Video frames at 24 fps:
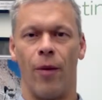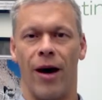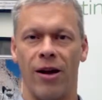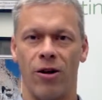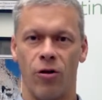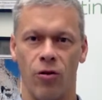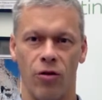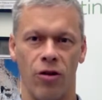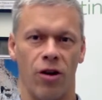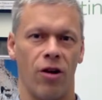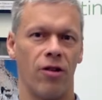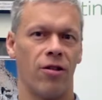
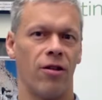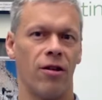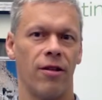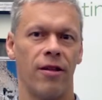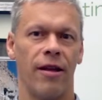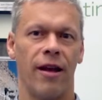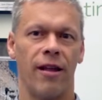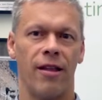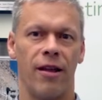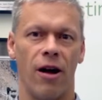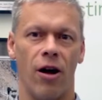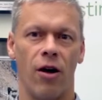mycotoxins
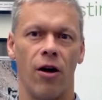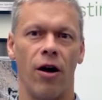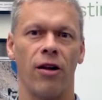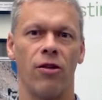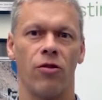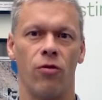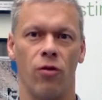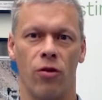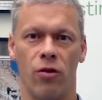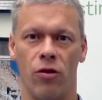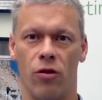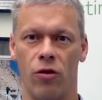that are
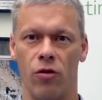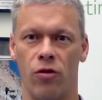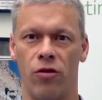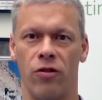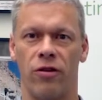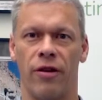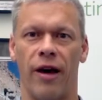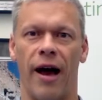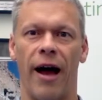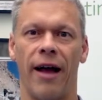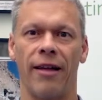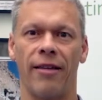
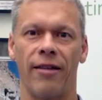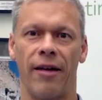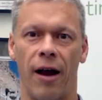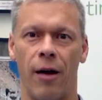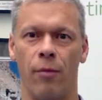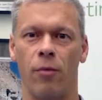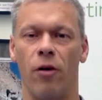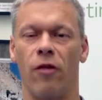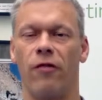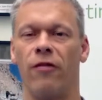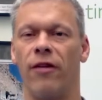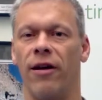introduced at
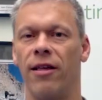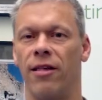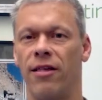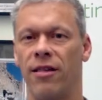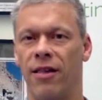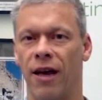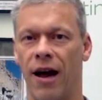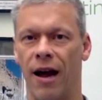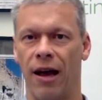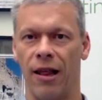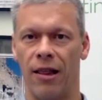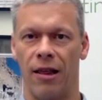time of
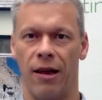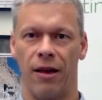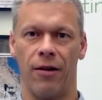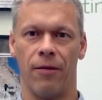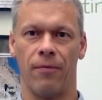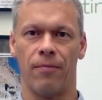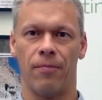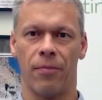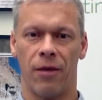ensiling